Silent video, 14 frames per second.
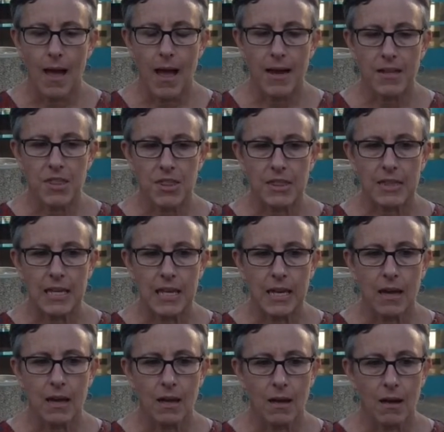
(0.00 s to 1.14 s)
I
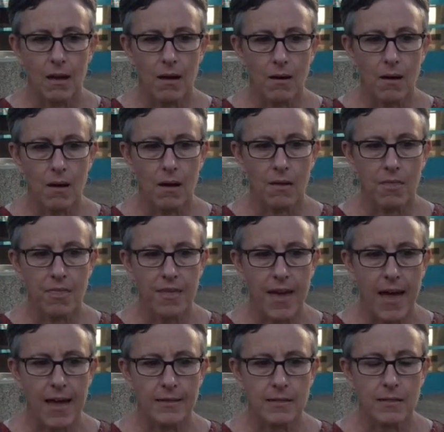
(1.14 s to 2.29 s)
think
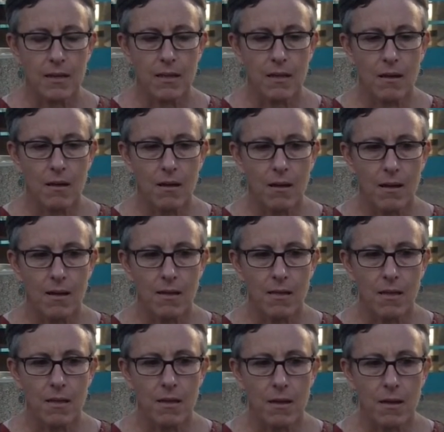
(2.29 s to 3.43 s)
that
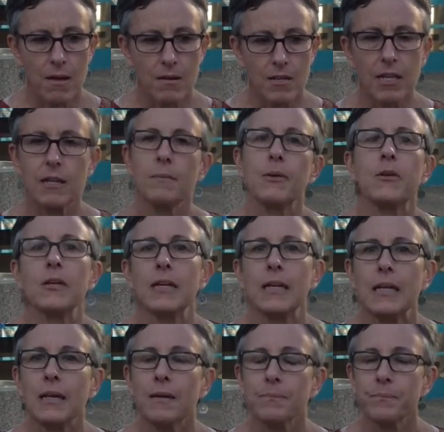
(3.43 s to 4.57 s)
the
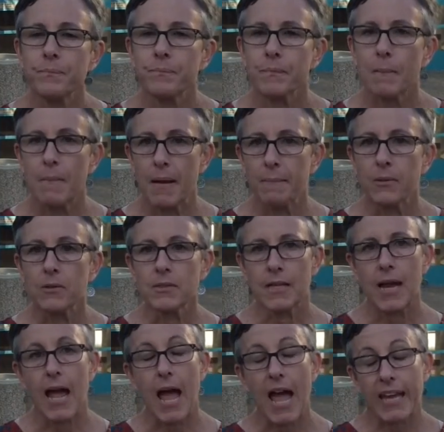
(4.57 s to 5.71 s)
community members,
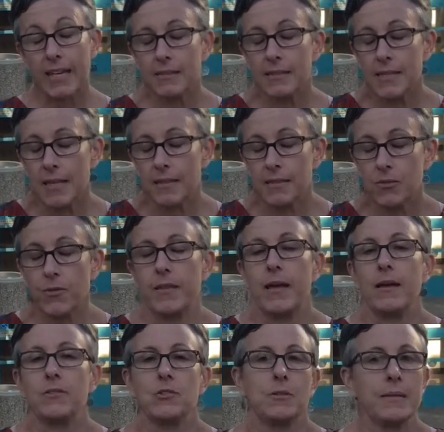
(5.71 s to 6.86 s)
and I can say this for the
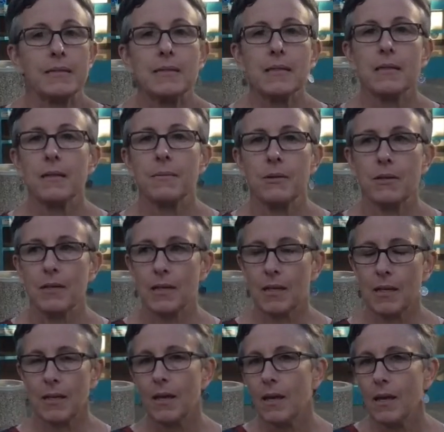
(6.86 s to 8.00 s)
LGBT
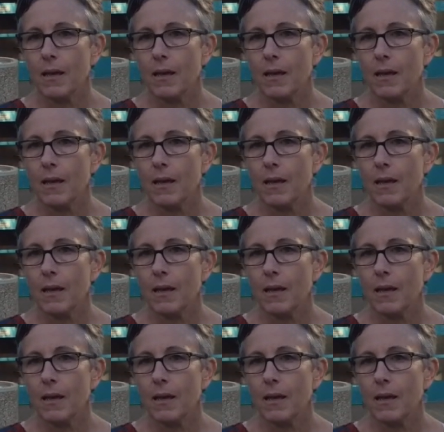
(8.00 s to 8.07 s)
community,